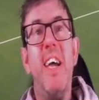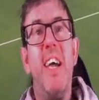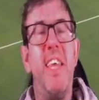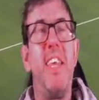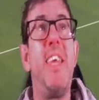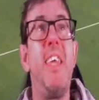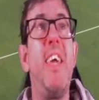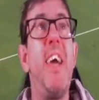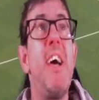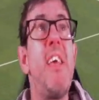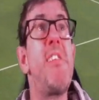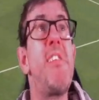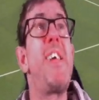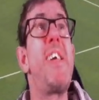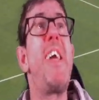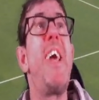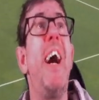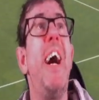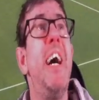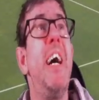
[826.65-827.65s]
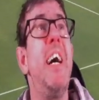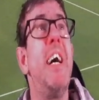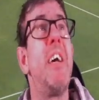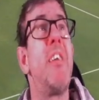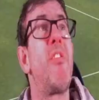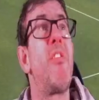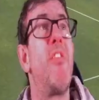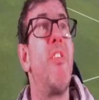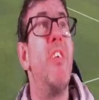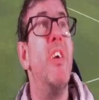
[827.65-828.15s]
Yes, he
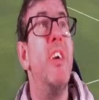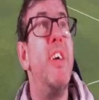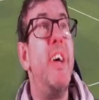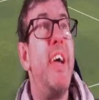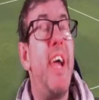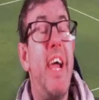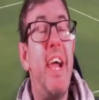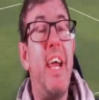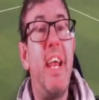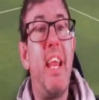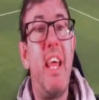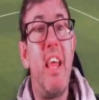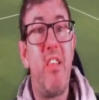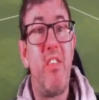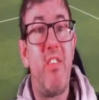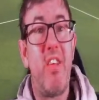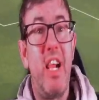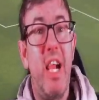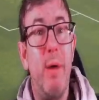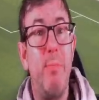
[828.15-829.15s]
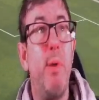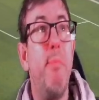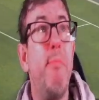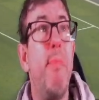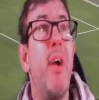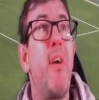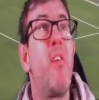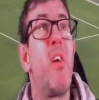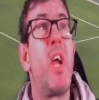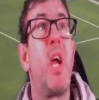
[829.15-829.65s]
has. It is Club
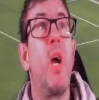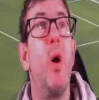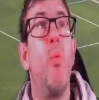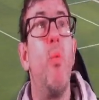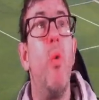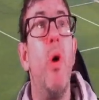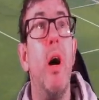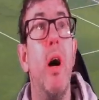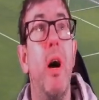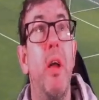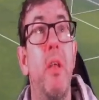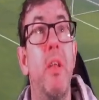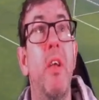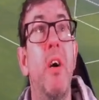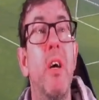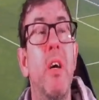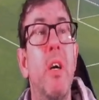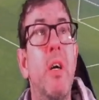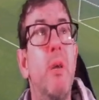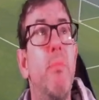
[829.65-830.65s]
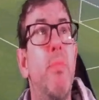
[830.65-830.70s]
America 1.